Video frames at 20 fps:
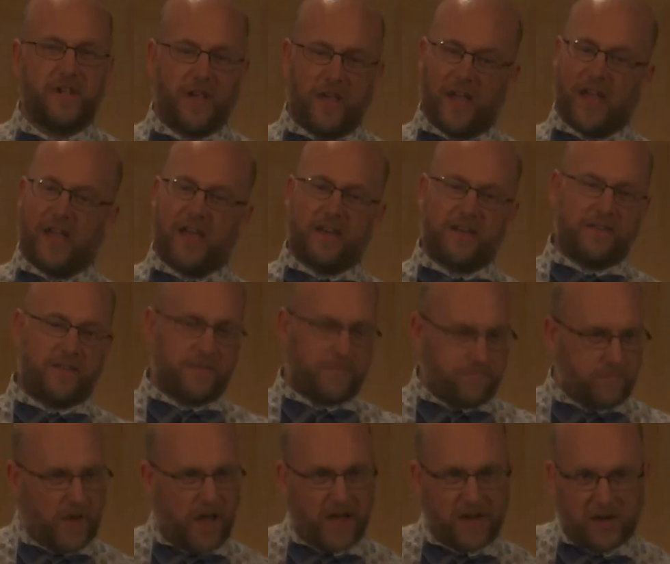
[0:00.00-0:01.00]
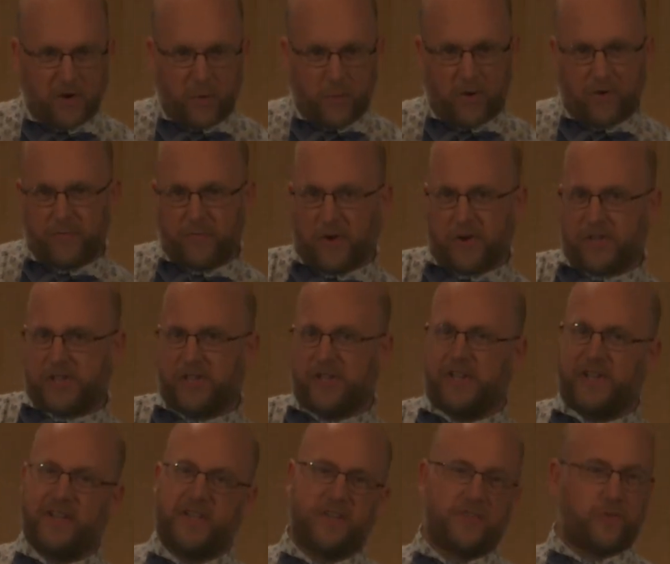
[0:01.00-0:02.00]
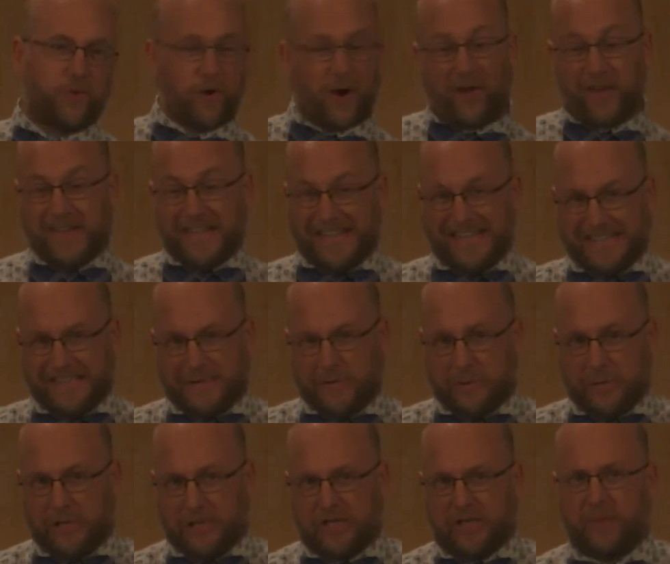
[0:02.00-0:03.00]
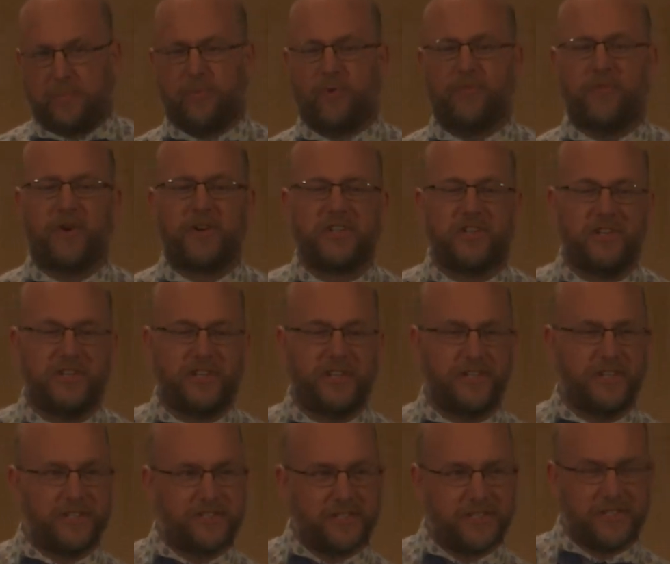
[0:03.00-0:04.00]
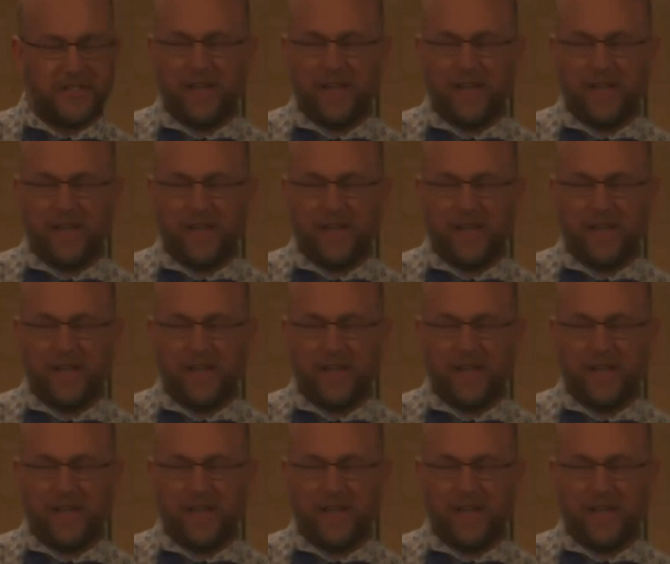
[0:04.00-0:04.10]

And I know what function it is, or I'll, I can go look up what function it is.